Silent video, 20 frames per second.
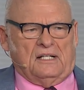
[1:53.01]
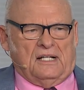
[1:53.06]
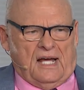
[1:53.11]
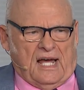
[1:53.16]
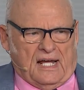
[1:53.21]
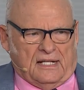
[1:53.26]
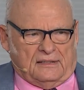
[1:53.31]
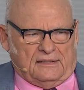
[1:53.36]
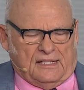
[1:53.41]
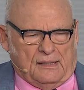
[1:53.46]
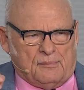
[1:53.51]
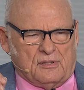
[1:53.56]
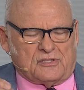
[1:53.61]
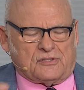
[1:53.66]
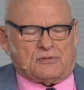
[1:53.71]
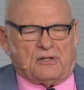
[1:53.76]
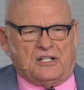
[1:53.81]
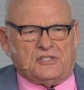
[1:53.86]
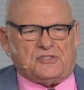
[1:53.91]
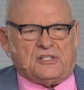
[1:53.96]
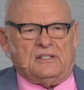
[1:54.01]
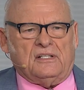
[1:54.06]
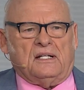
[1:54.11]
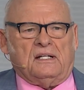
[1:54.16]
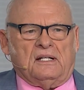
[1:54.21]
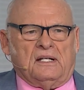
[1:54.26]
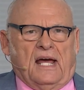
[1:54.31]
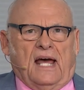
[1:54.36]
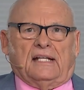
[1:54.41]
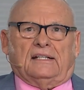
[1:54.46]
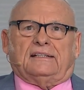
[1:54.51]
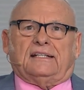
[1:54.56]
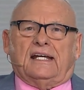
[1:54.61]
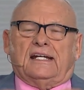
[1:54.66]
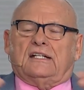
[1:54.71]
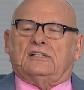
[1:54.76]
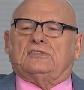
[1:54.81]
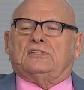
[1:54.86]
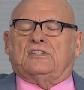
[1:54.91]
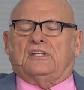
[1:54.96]
and demonstration and
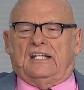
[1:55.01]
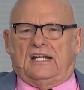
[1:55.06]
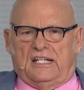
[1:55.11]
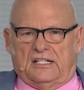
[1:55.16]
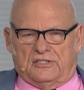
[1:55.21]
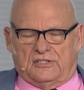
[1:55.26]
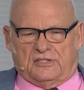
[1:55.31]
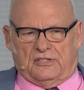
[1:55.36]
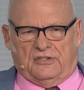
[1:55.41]
taken to the ends